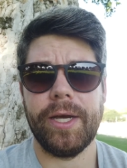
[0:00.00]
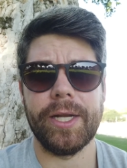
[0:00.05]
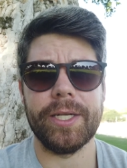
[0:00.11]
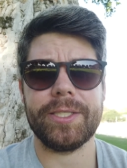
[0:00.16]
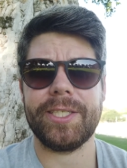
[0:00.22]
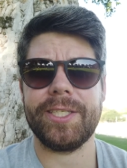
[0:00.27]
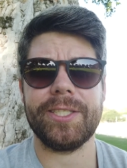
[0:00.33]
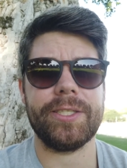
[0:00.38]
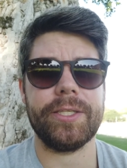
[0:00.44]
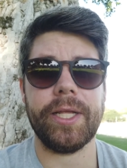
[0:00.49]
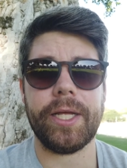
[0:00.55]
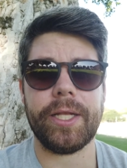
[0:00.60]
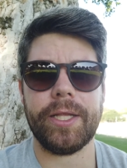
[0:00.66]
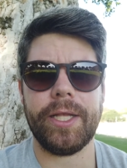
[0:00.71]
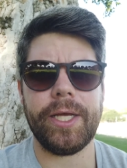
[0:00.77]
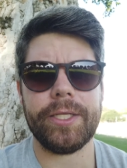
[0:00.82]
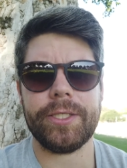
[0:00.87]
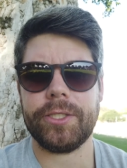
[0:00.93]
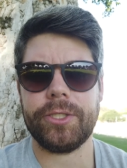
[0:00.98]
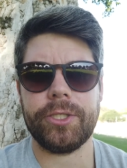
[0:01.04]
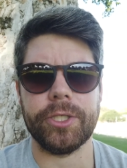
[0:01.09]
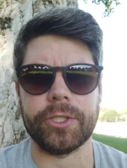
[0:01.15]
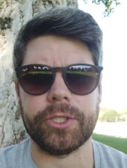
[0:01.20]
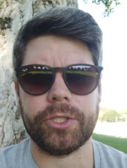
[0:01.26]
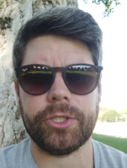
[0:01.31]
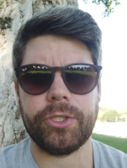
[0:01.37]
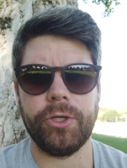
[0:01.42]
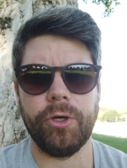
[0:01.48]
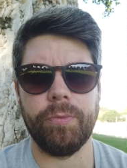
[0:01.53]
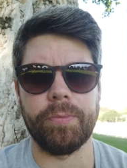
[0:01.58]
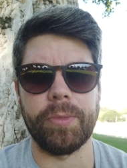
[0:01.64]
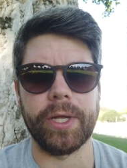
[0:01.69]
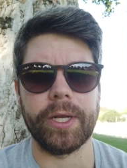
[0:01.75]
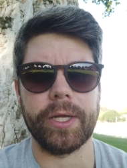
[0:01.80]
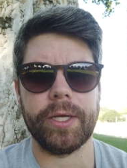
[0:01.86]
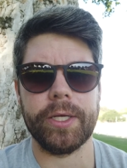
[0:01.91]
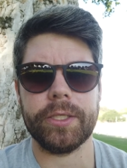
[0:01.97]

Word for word: and it's just that that's just stupid.